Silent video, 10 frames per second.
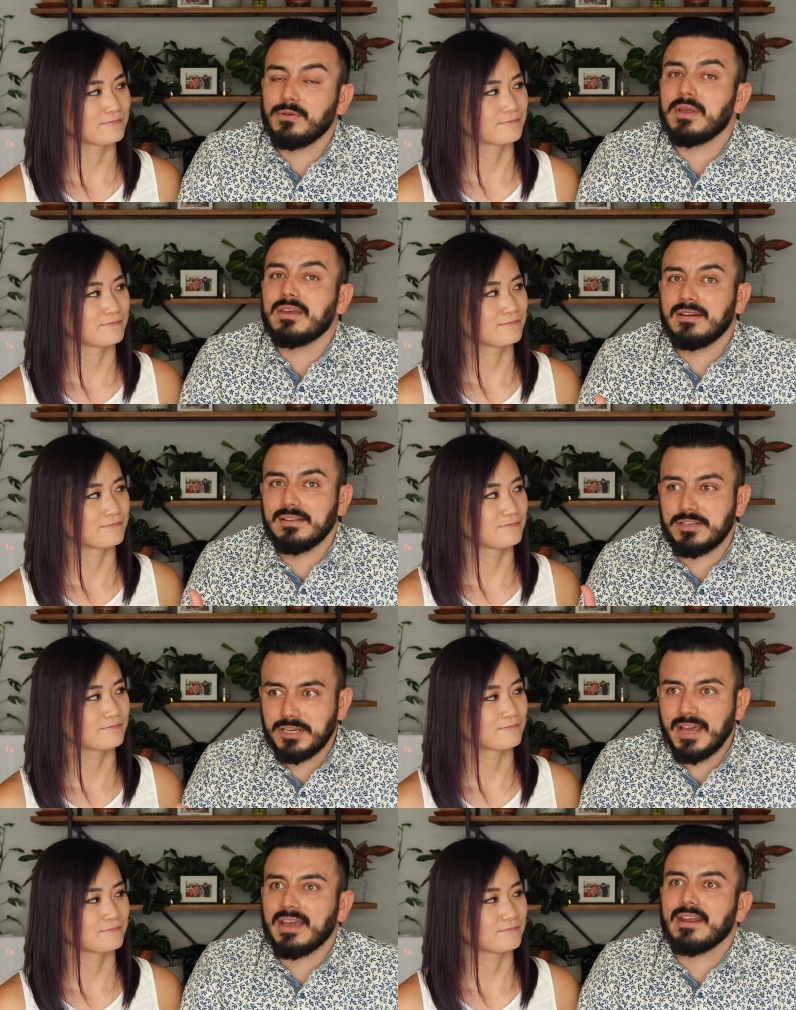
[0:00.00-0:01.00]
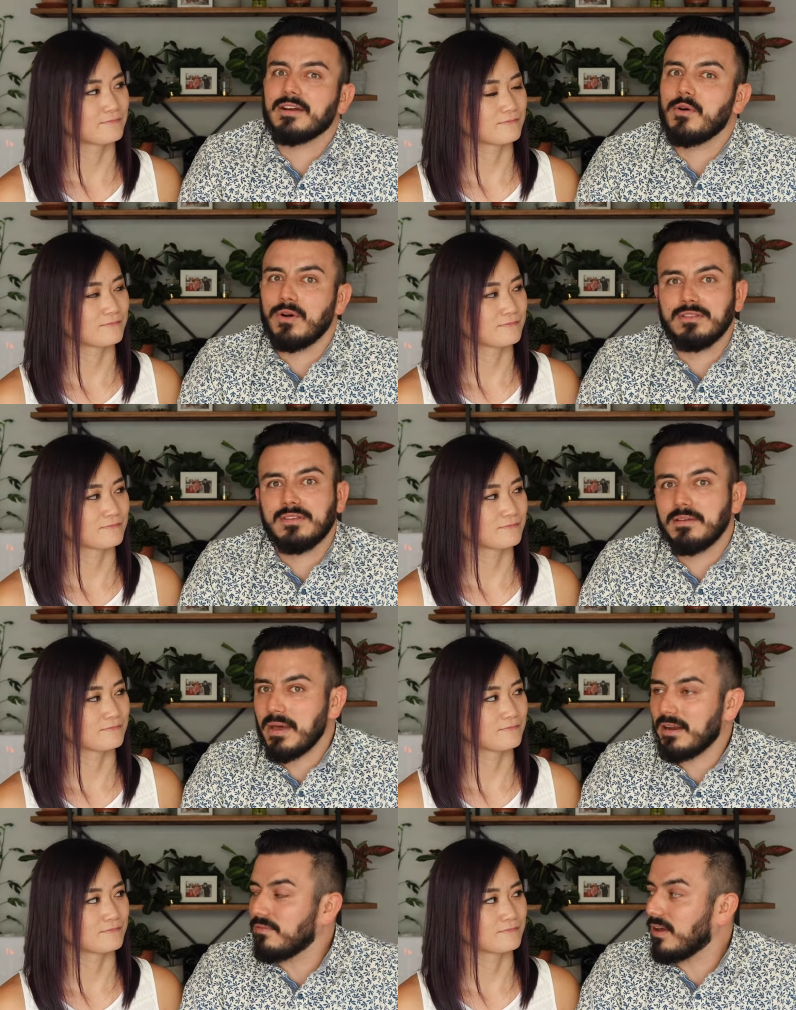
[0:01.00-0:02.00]
Speaker 1: so we can check it according to the
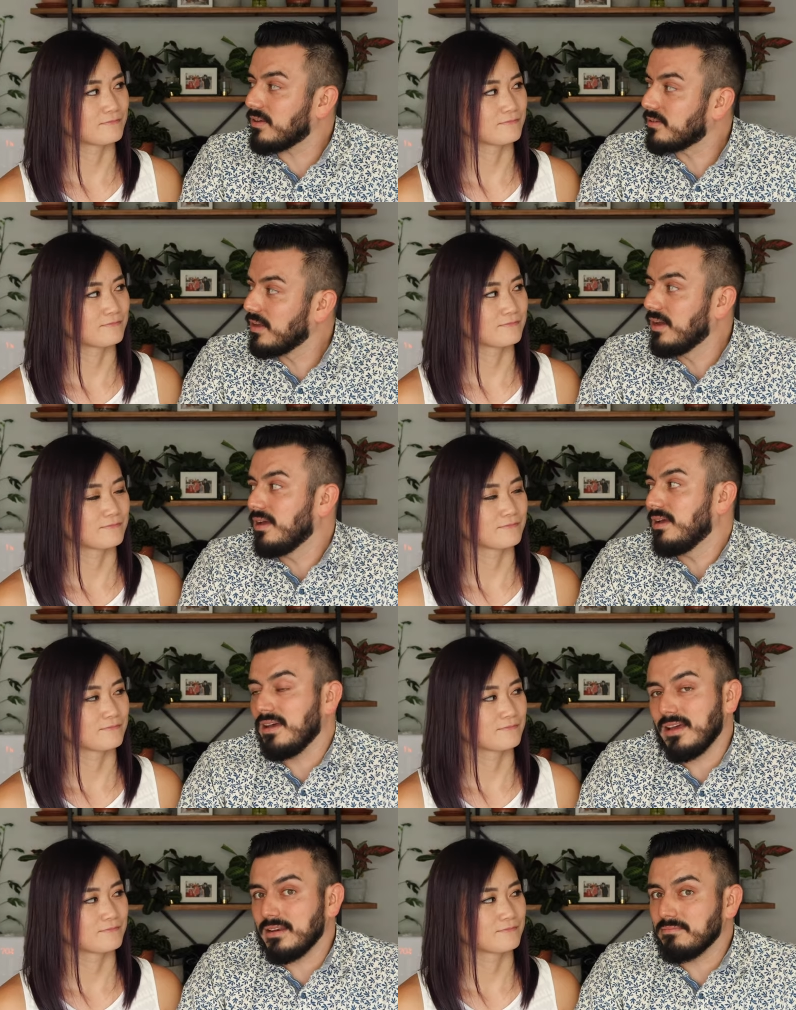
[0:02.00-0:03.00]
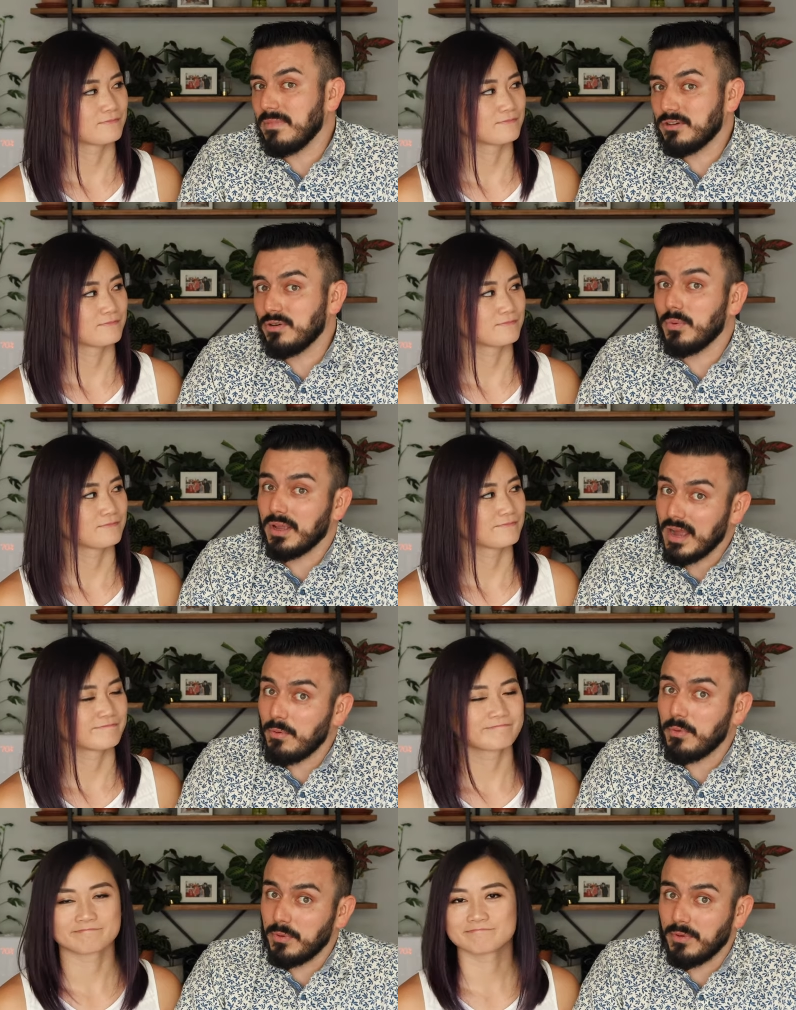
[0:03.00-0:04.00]
manifest and make sure we
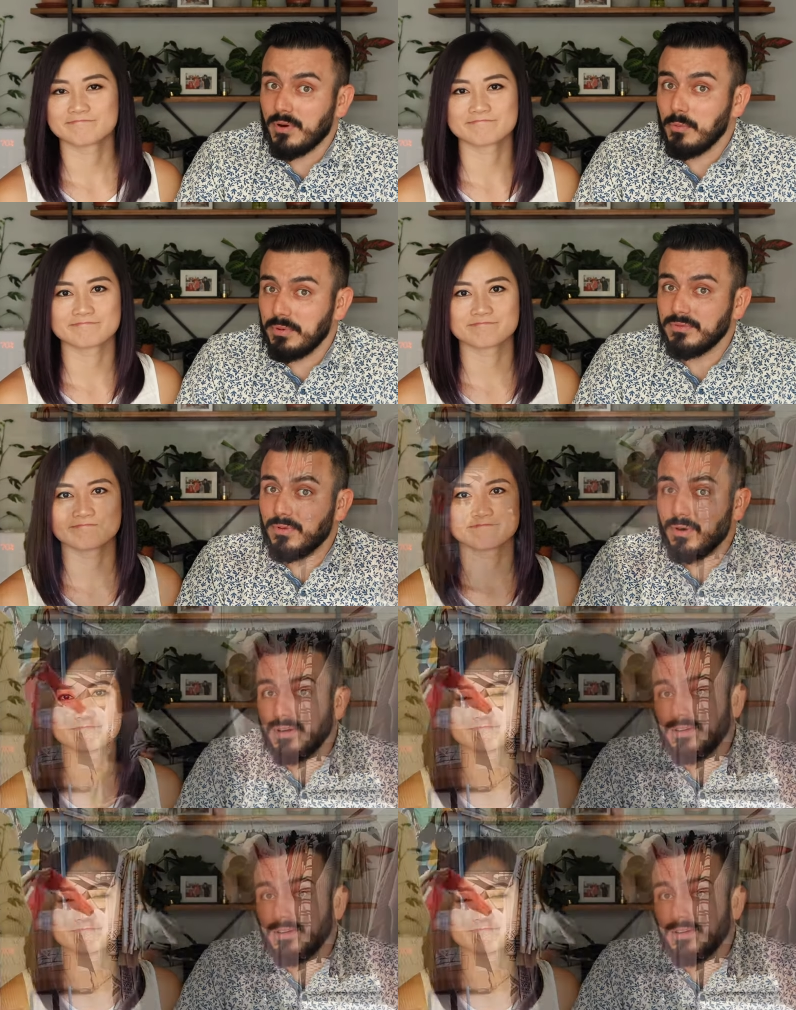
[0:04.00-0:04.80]
got what we were hoping for.